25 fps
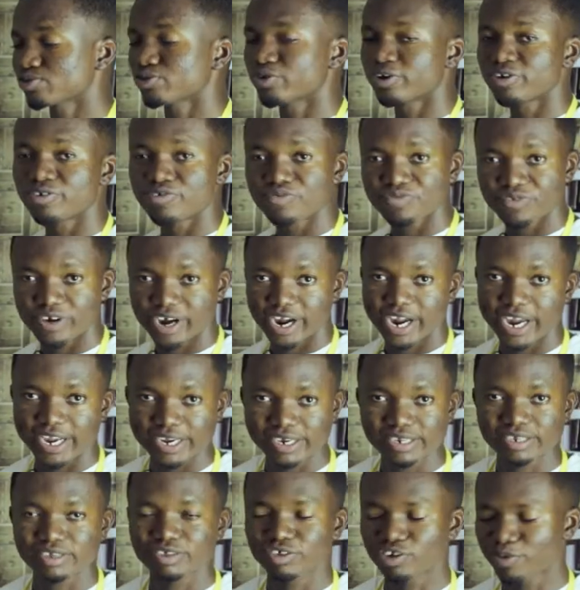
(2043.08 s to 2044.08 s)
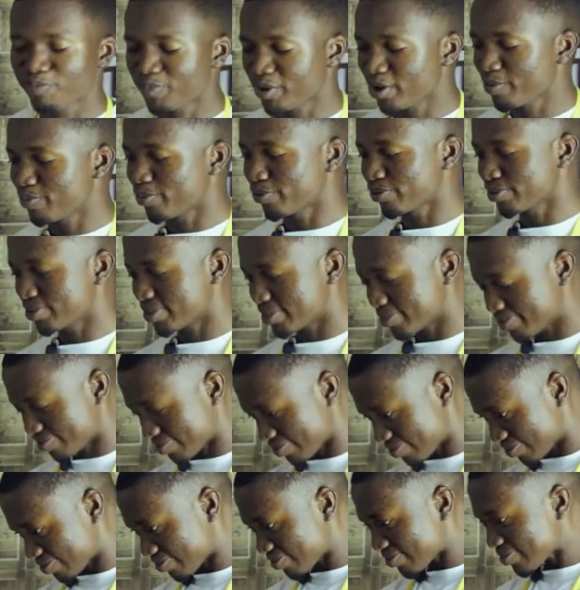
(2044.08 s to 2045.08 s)
where you find your purpose.
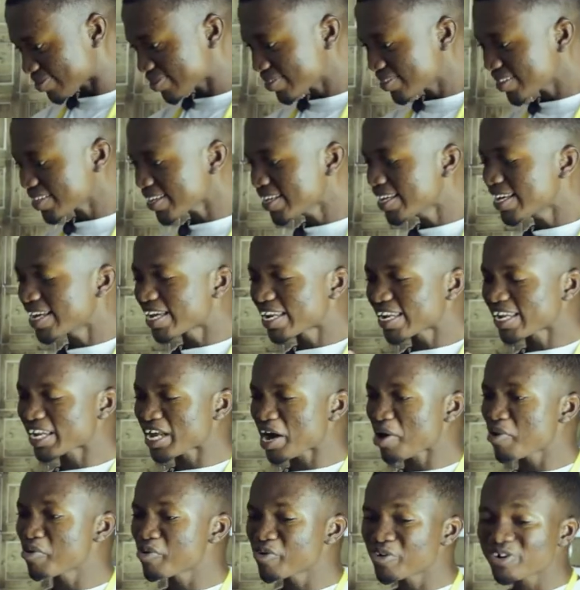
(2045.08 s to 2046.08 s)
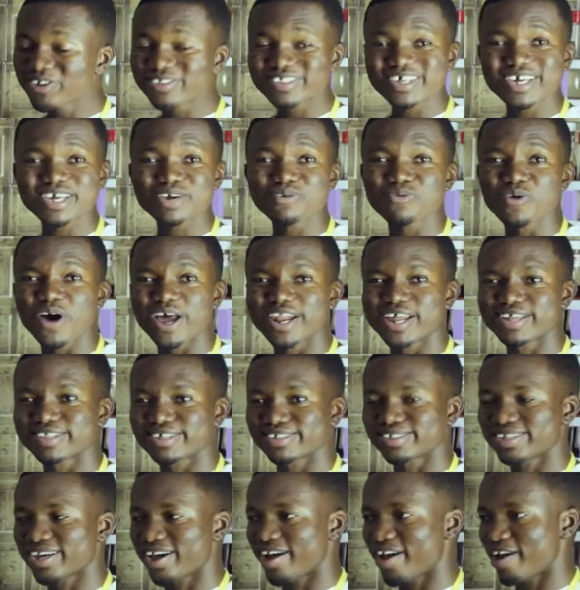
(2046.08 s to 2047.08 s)
Now we're going to take it one at
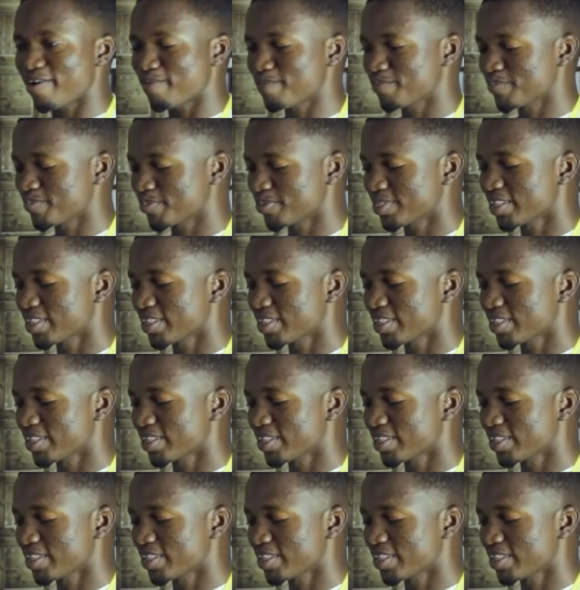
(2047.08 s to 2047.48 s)
a time.